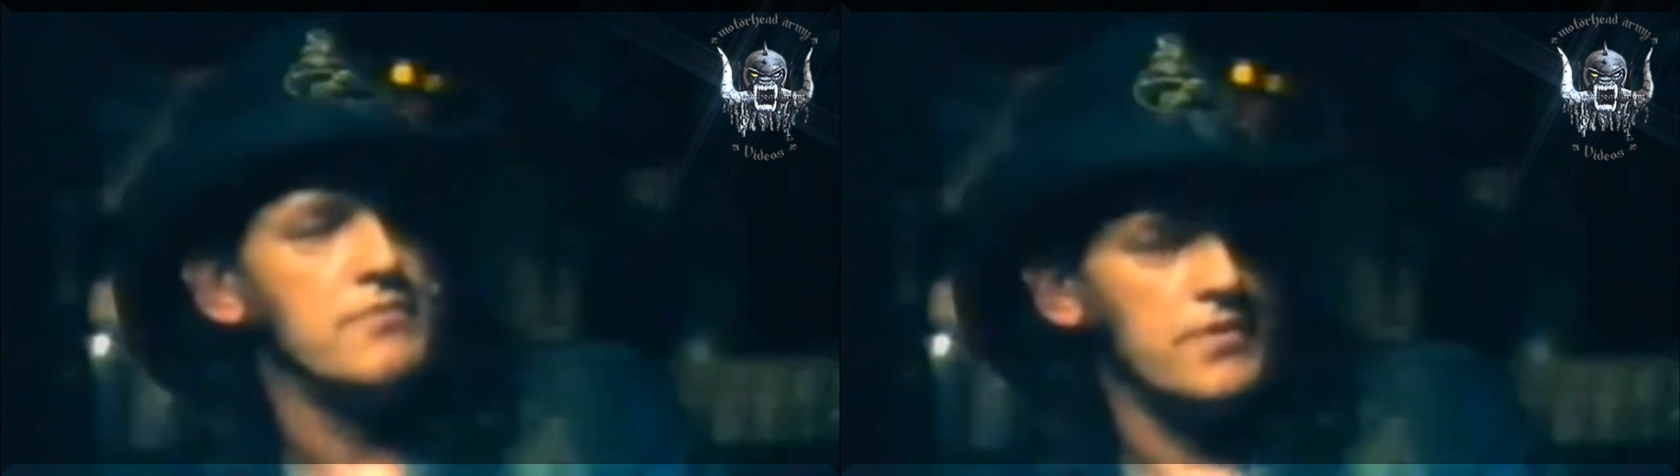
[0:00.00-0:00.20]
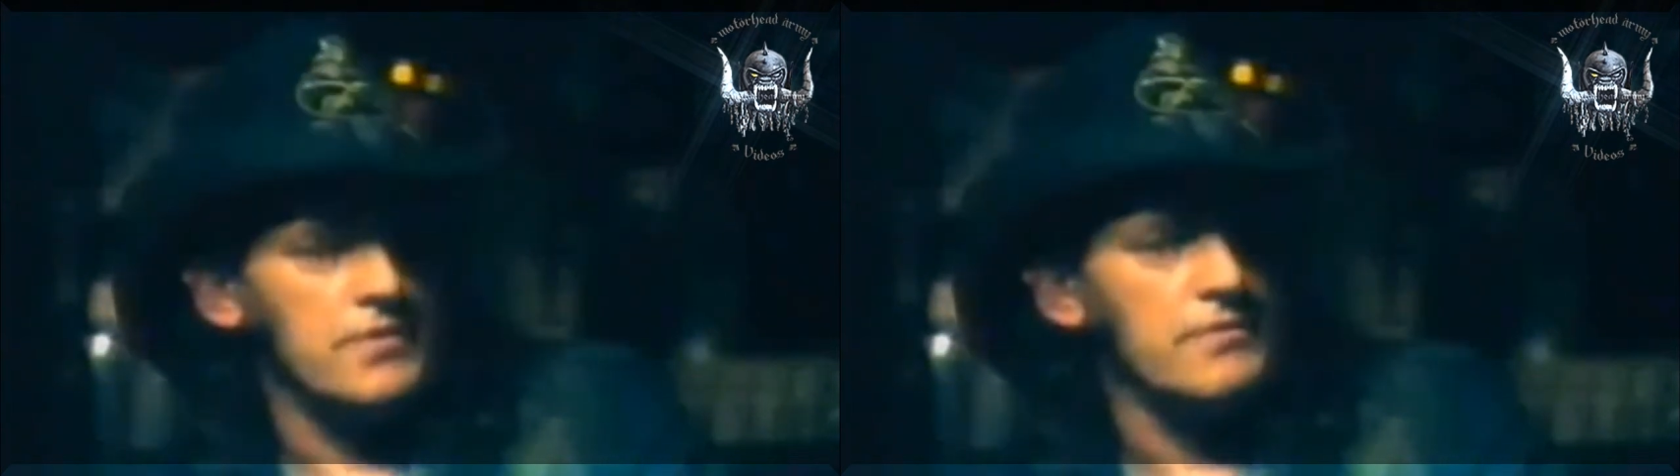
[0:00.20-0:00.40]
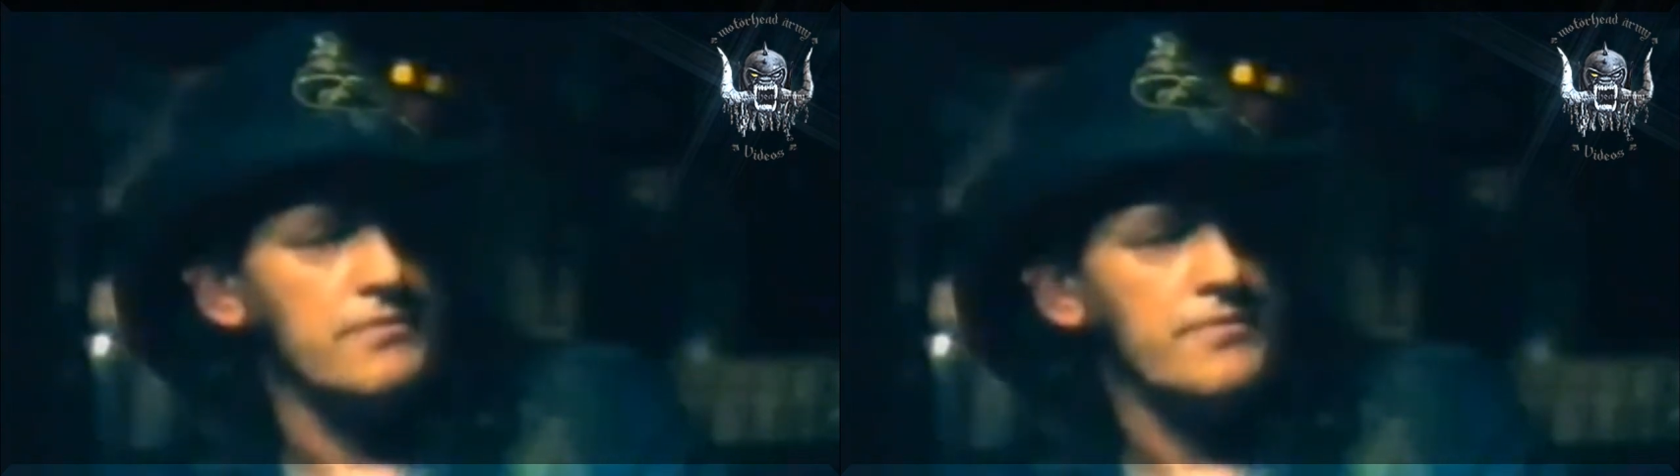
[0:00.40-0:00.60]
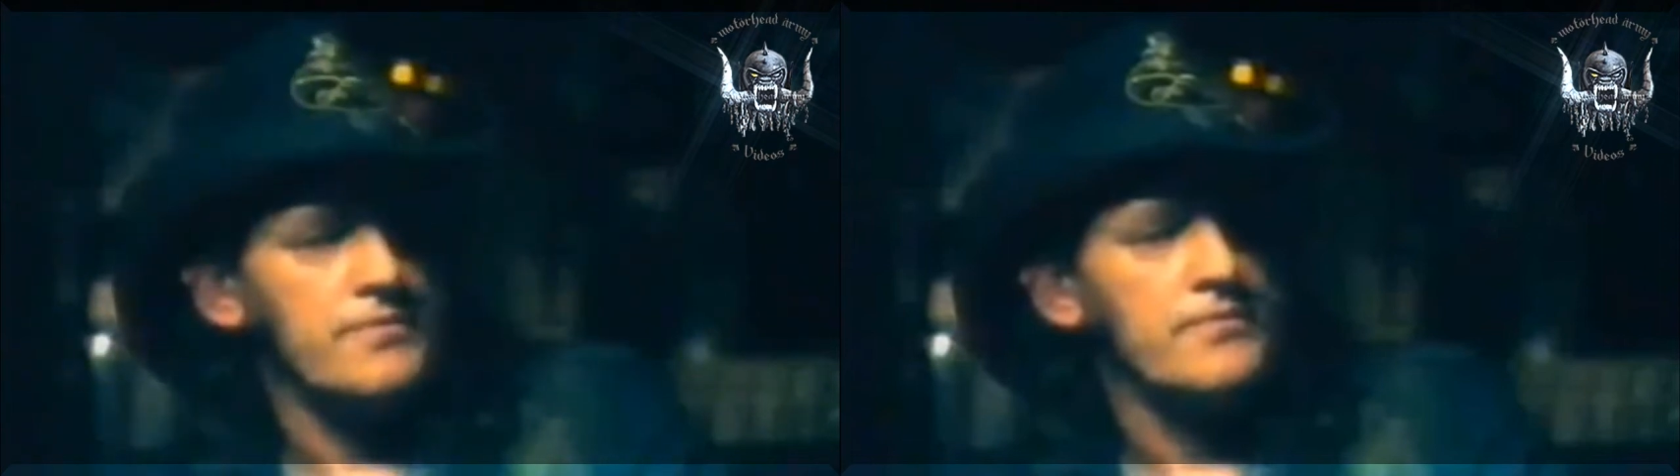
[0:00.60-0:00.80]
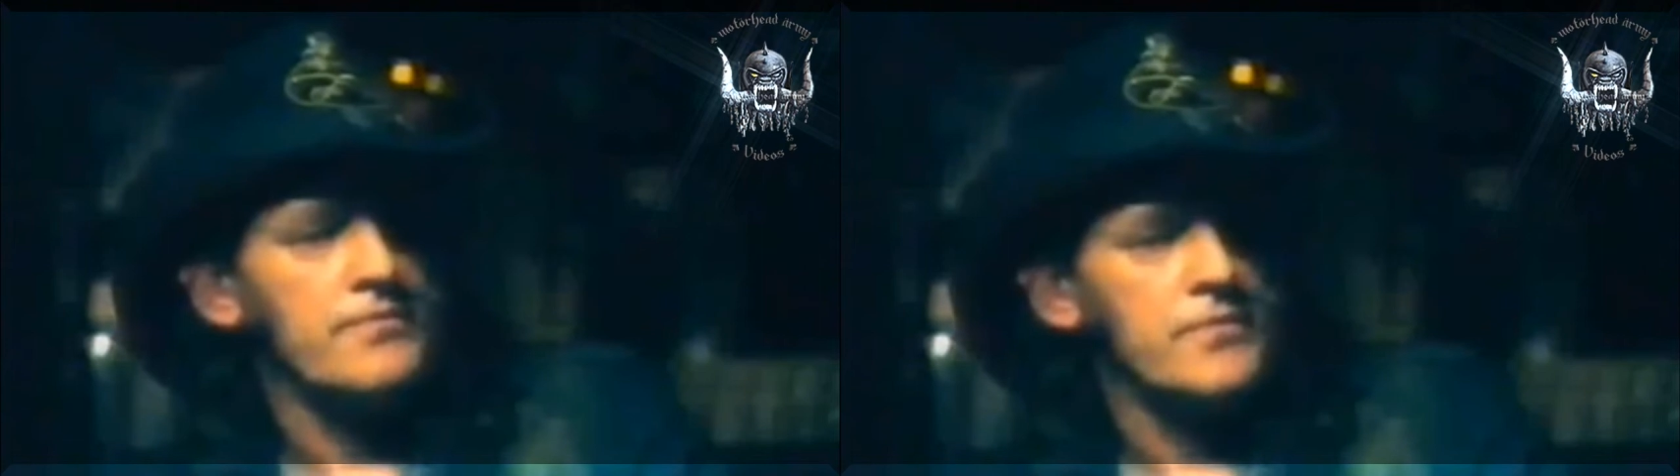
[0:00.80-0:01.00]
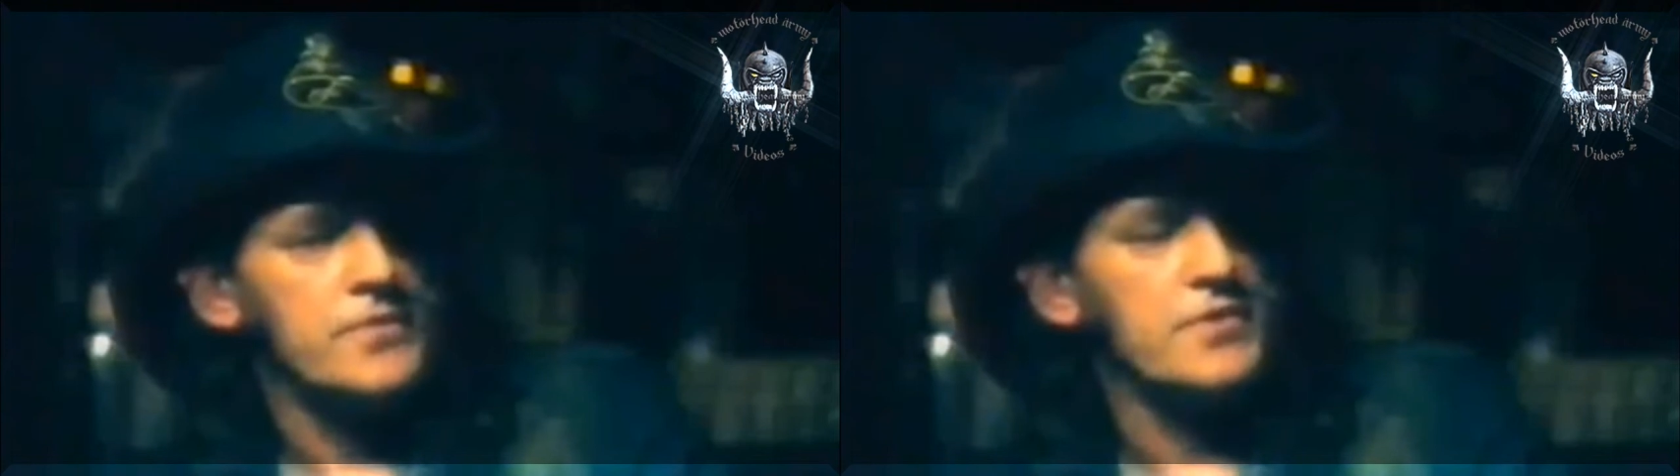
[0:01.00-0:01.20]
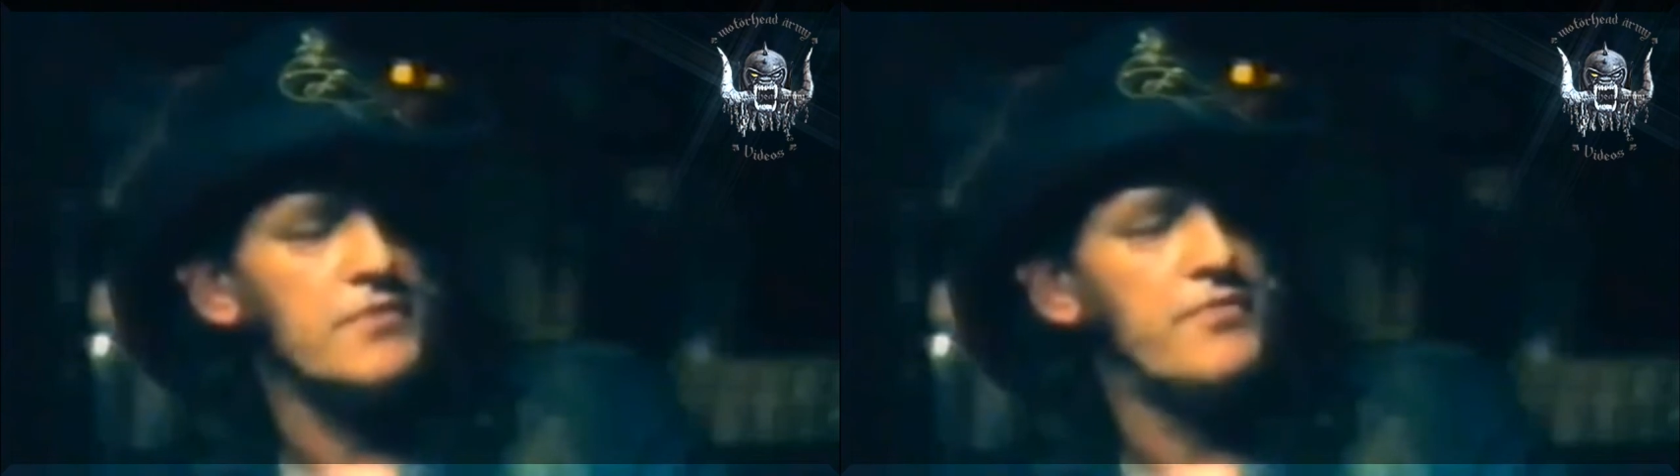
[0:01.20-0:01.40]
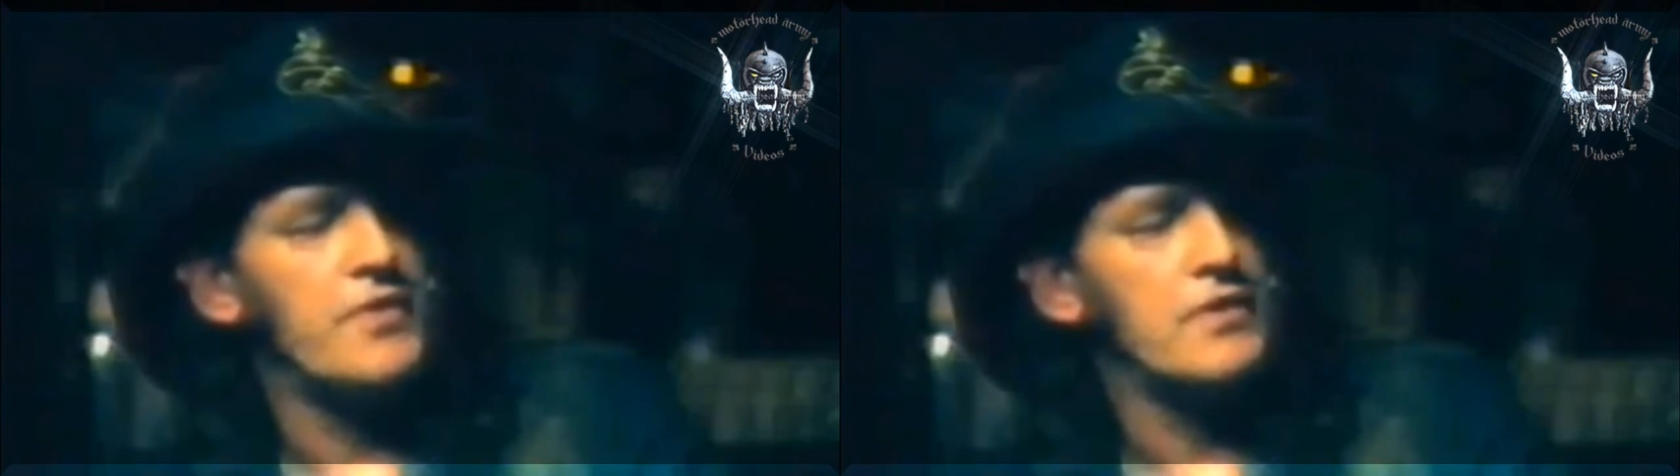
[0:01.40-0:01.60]
you know.
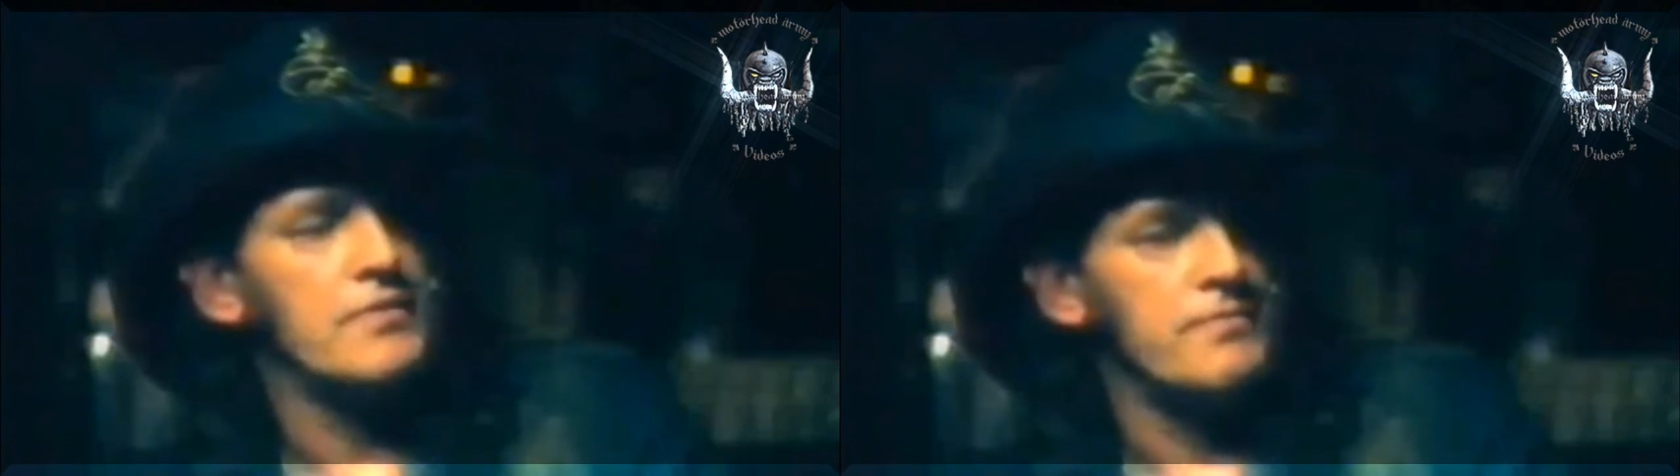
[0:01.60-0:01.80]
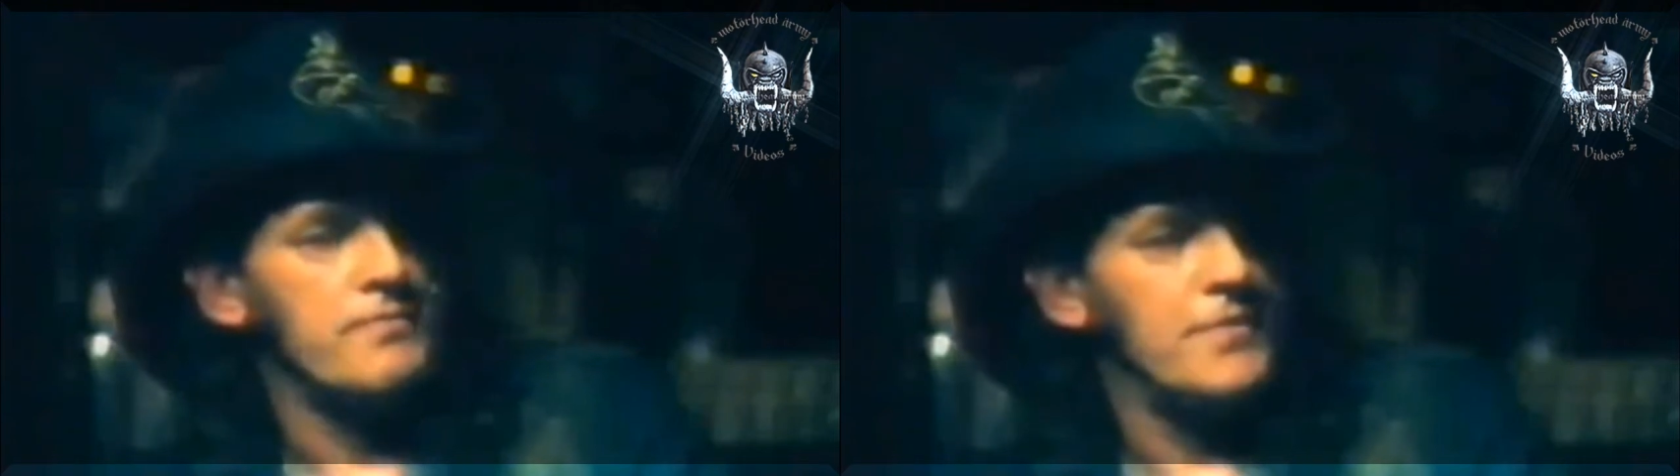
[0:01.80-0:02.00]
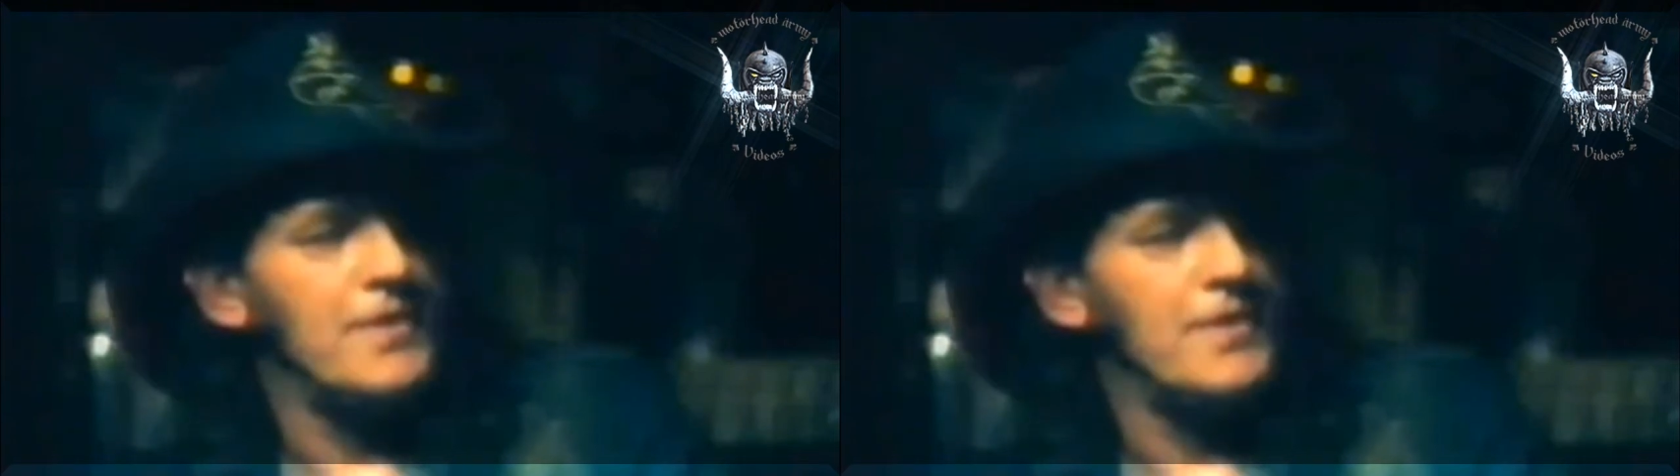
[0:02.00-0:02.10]
So fuck them.